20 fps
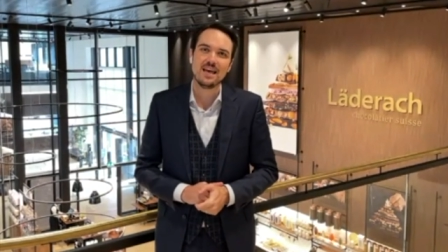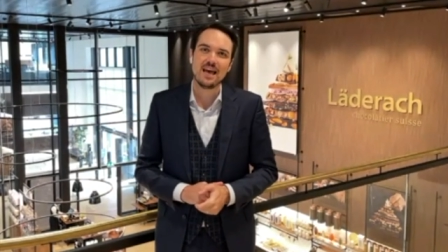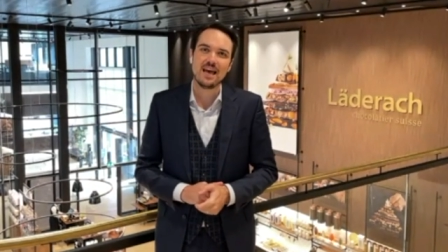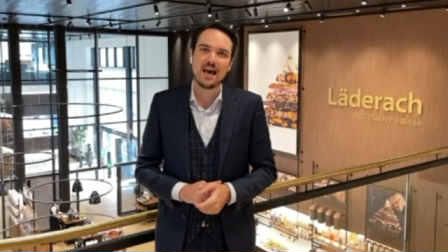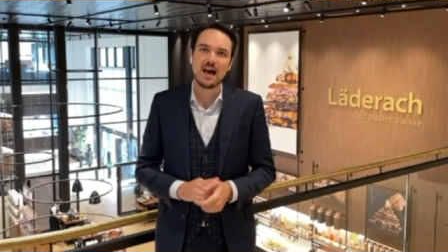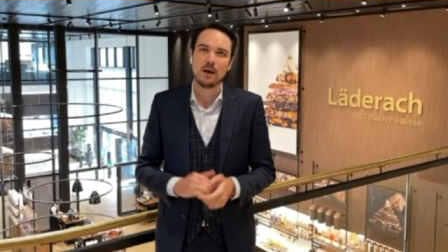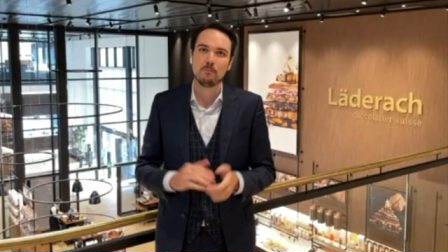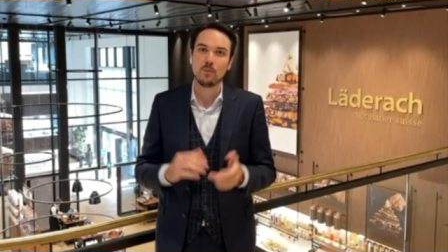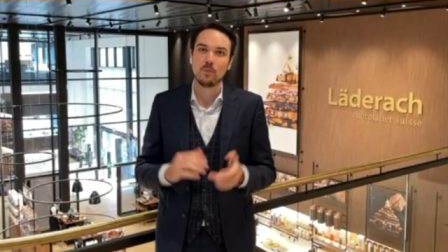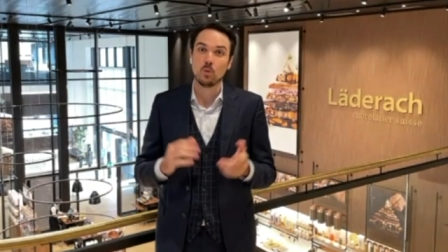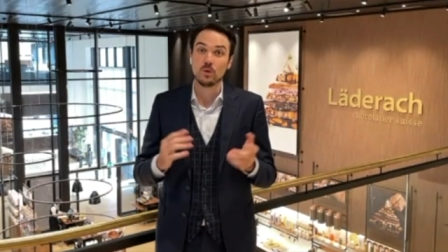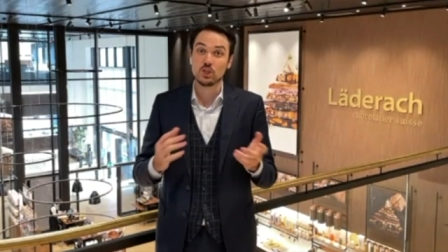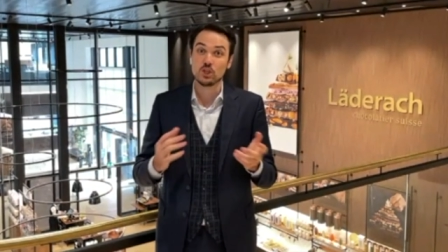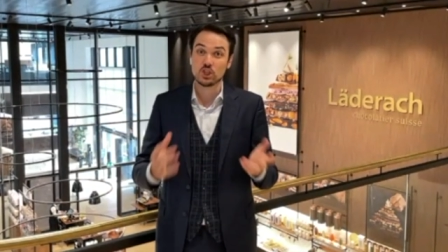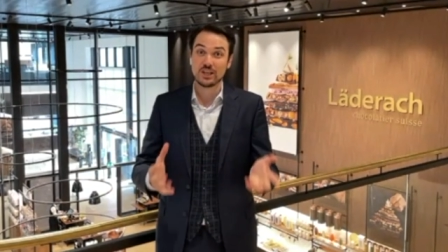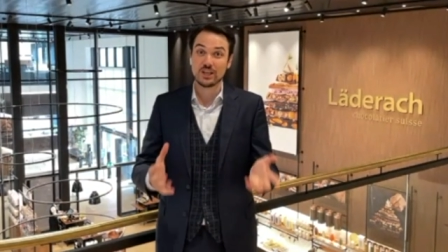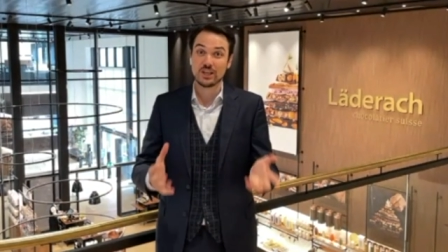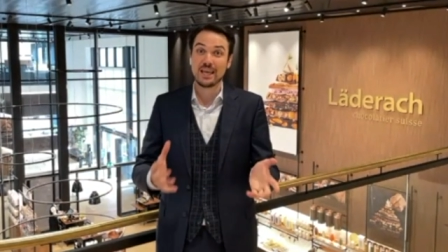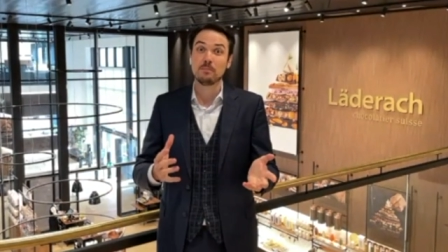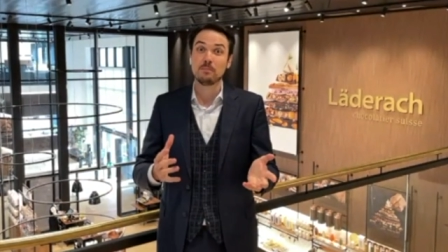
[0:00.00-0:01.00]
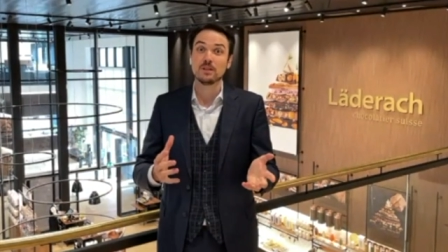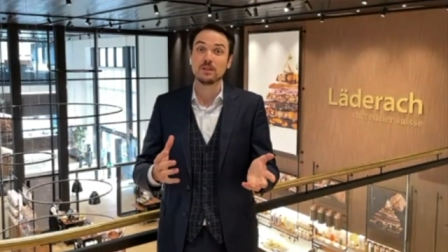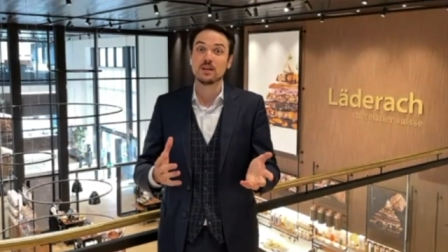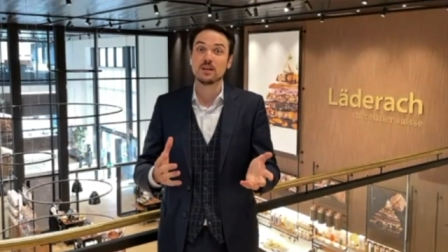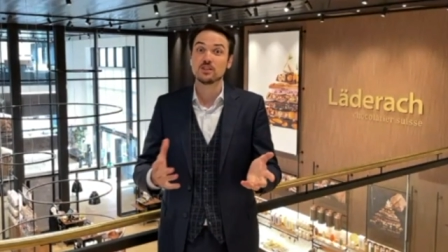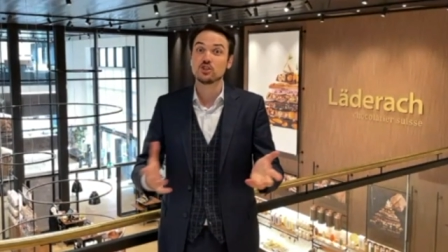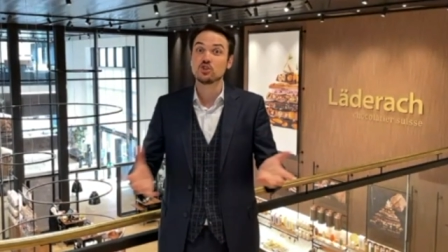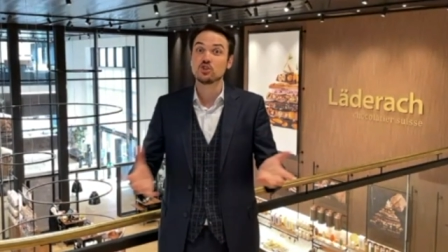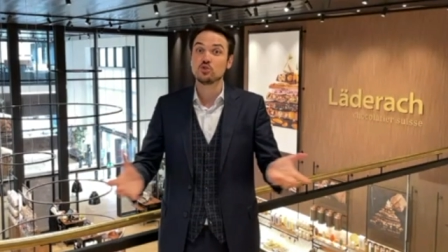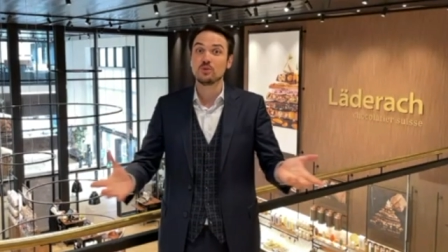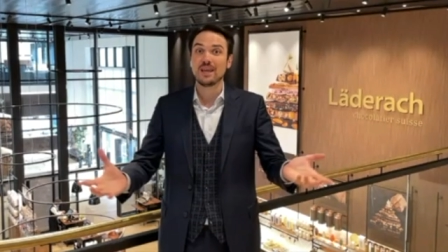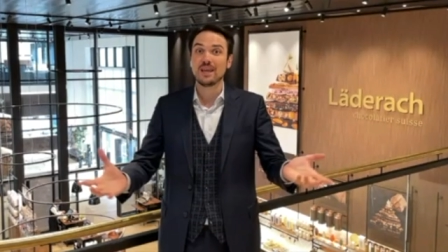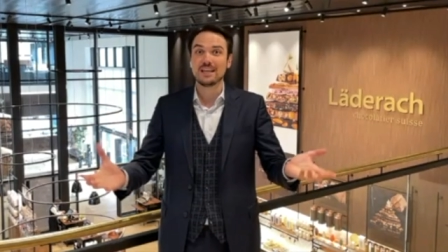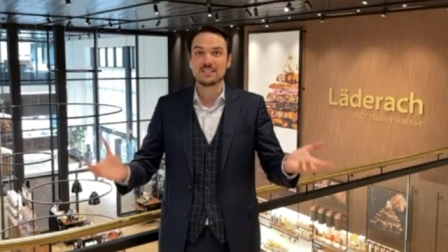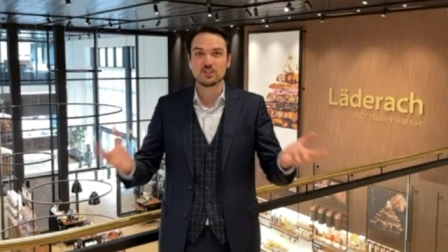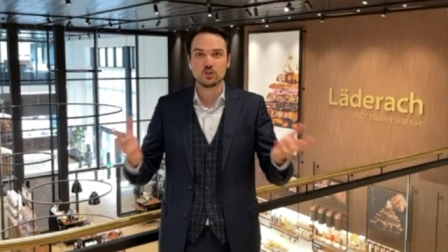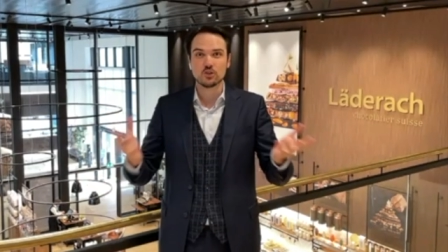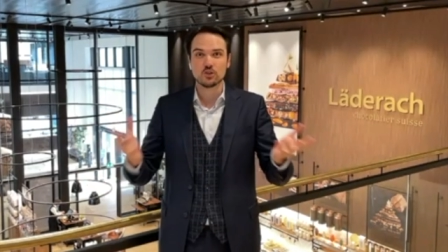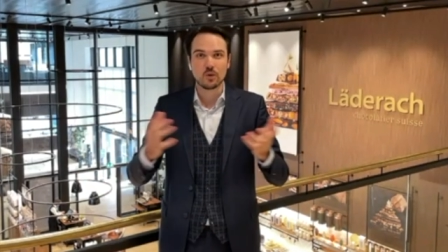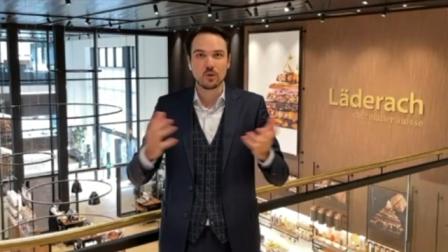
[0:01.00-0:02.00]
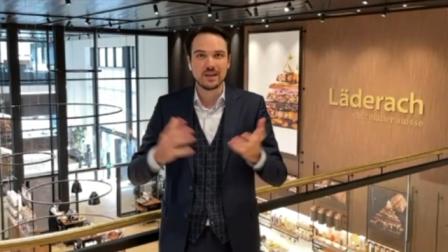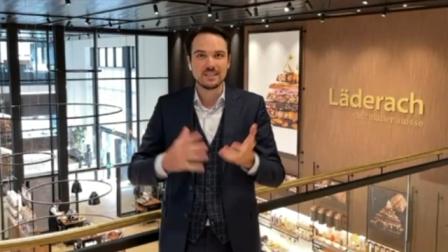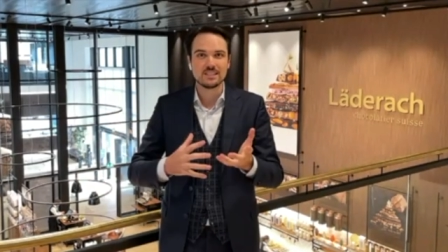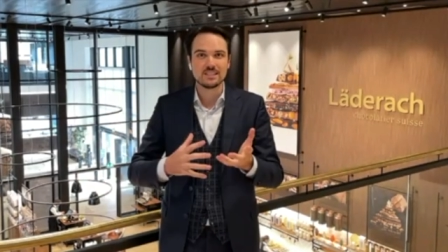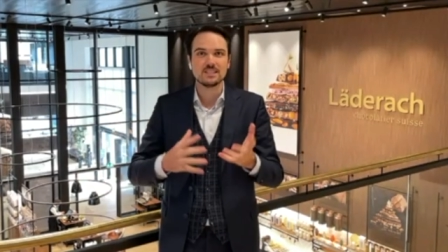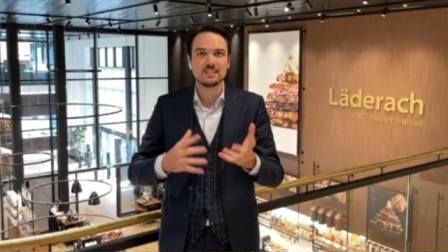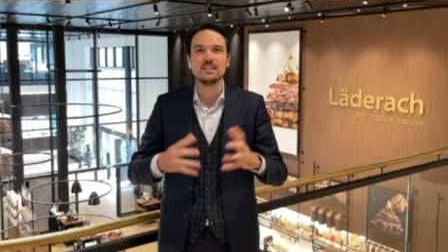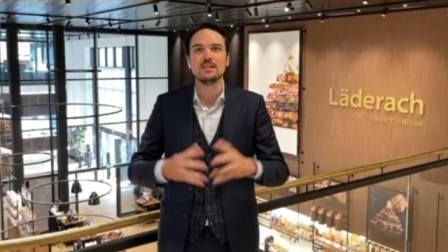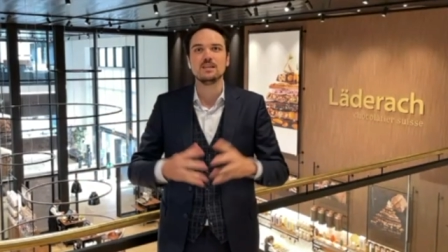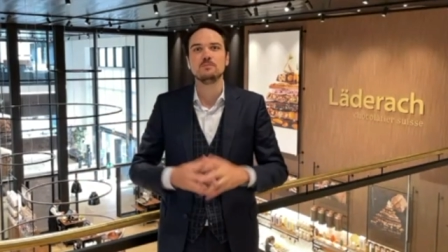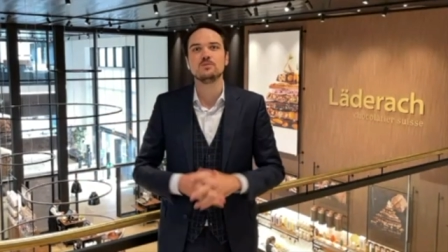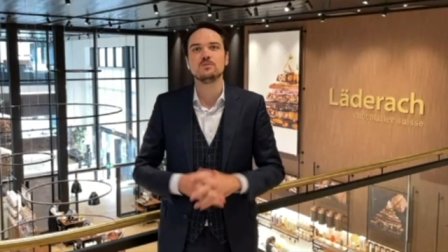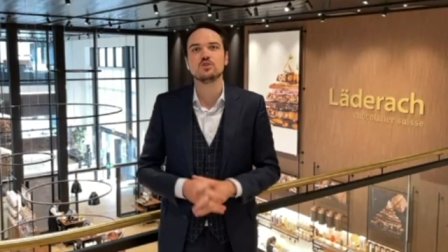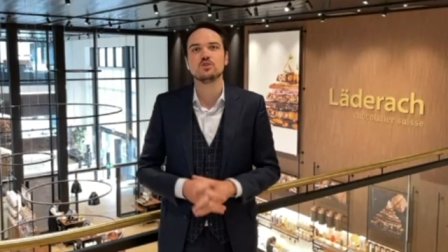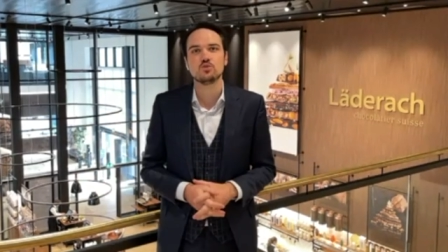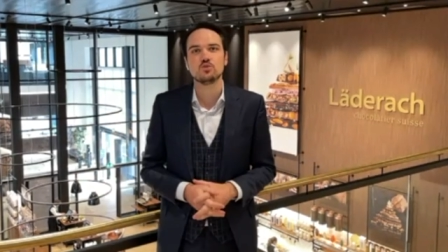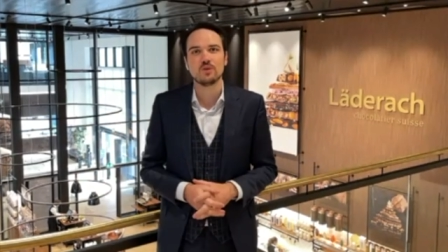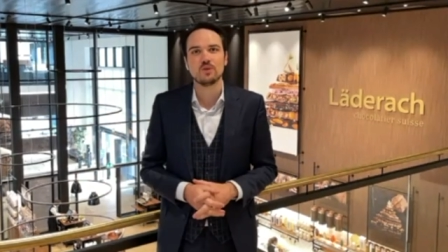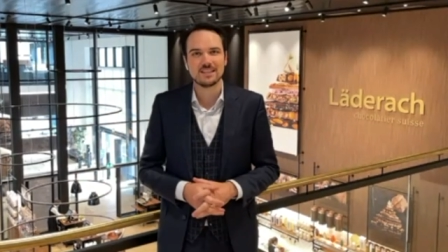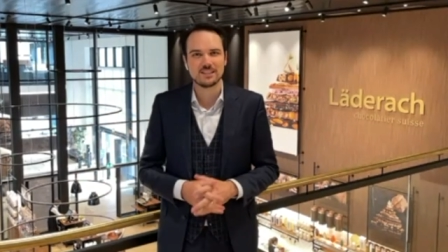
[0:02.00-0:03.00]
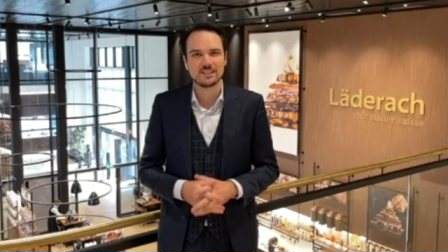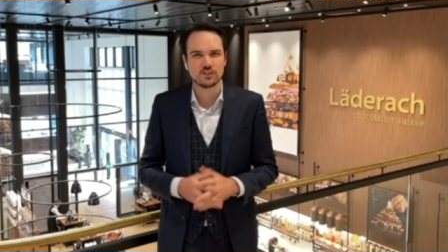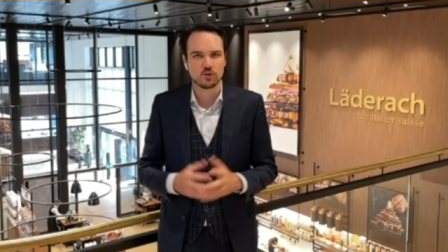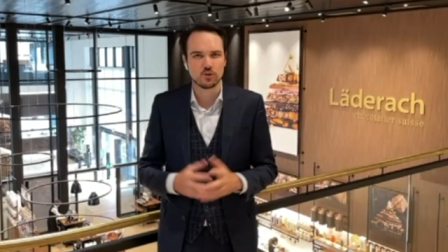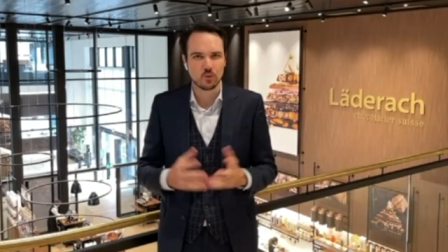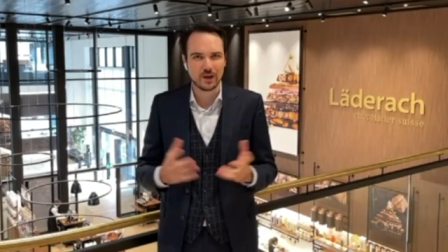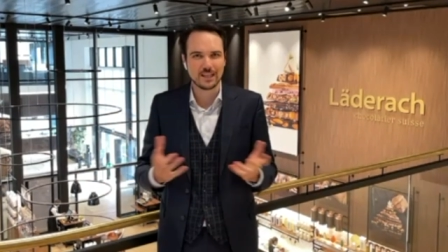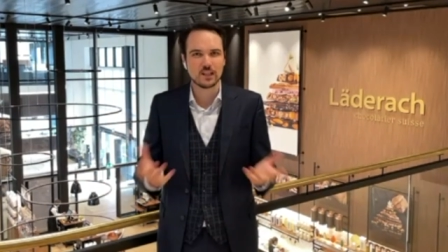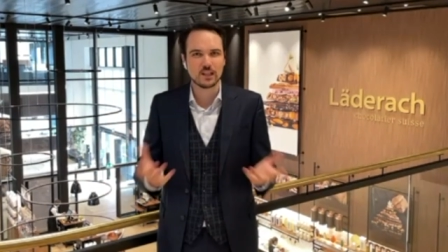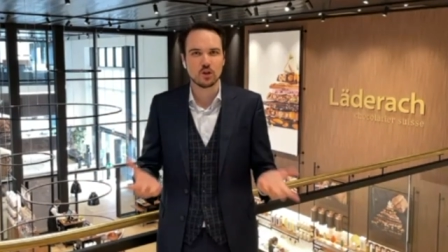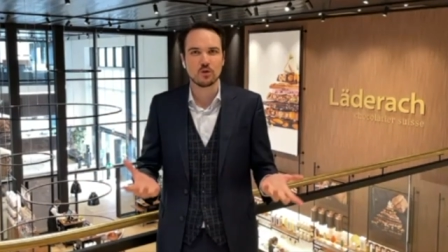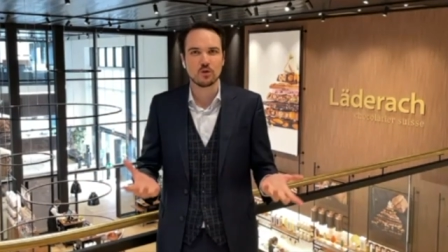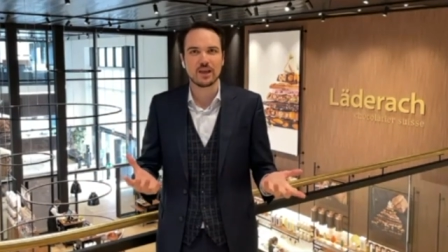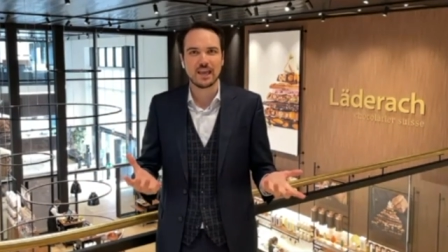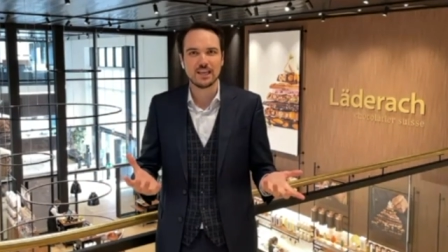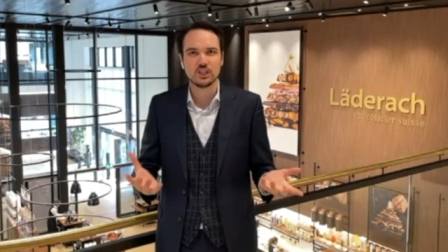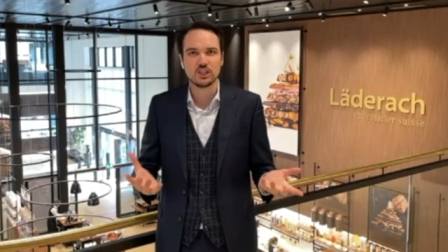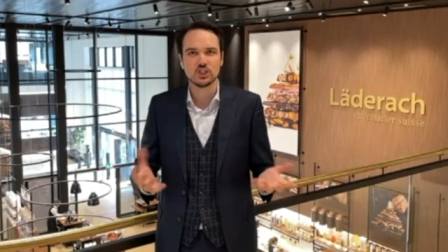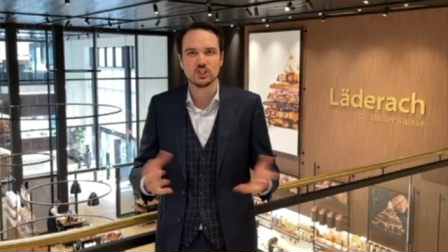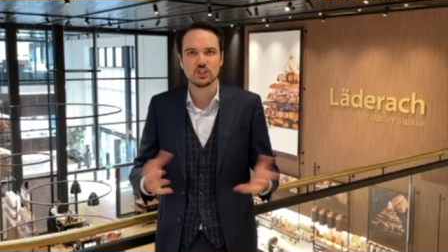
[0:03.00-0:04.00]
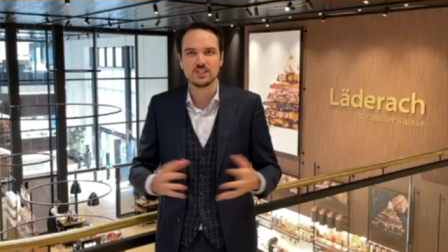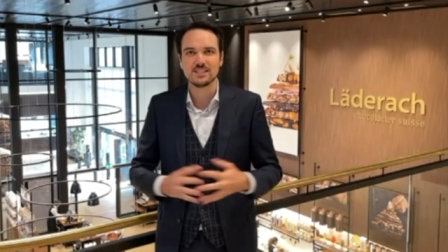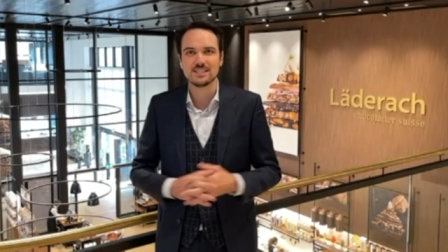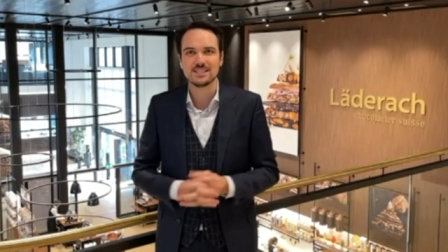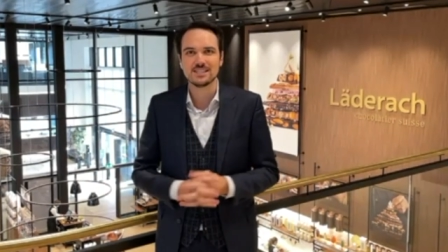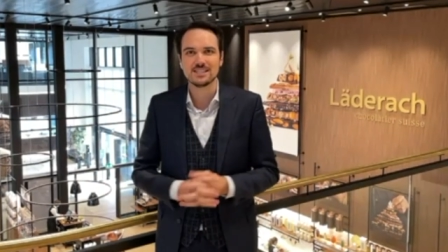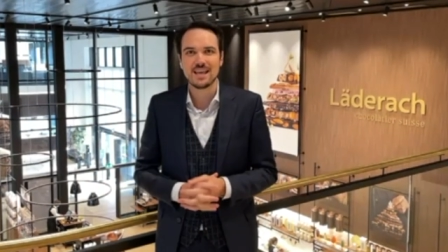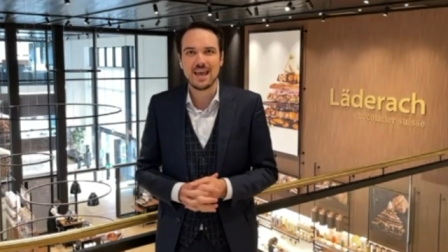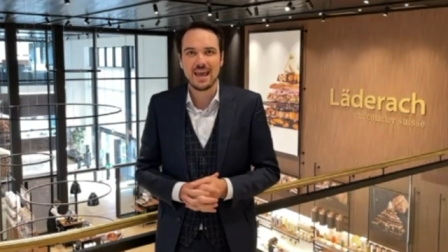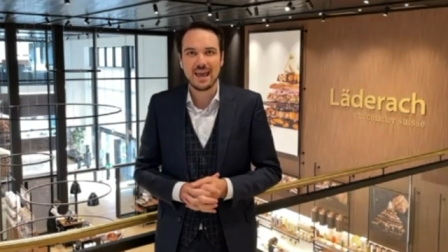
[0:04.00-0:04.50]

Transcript: um, which enabled us to get great teams, to get great locations,